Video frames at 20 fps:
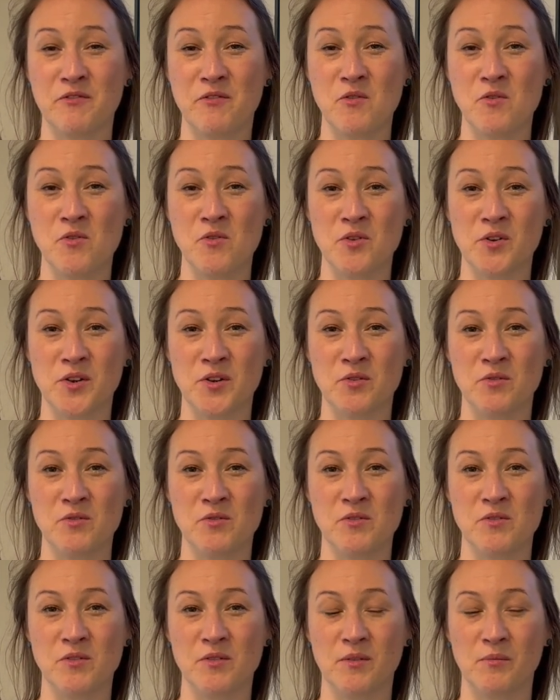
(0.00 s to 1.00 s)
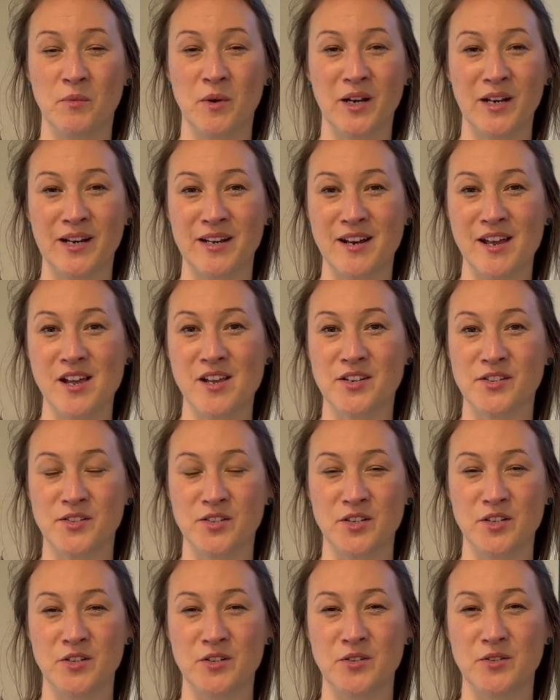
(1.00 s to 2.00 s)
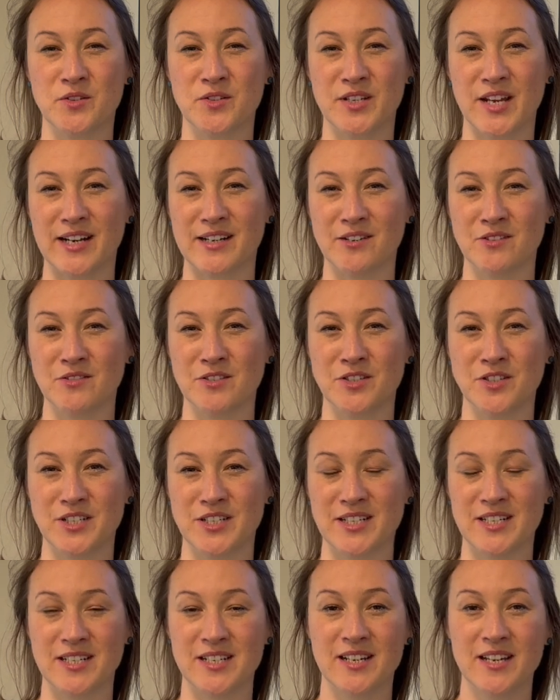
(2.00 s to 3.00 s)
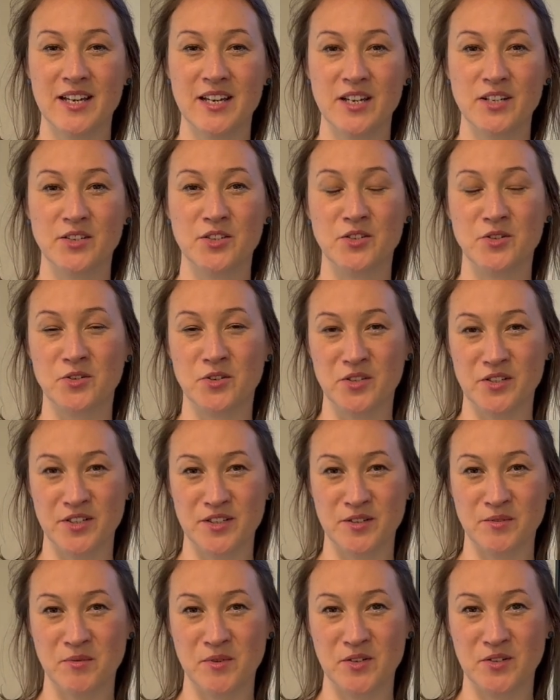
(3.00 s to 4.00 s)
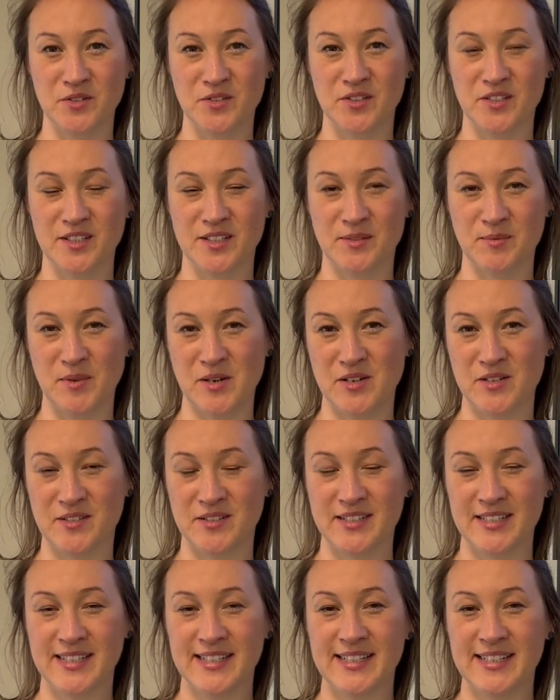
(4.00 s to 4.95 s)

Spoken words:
for your willingness to use technology to do good in the world as well.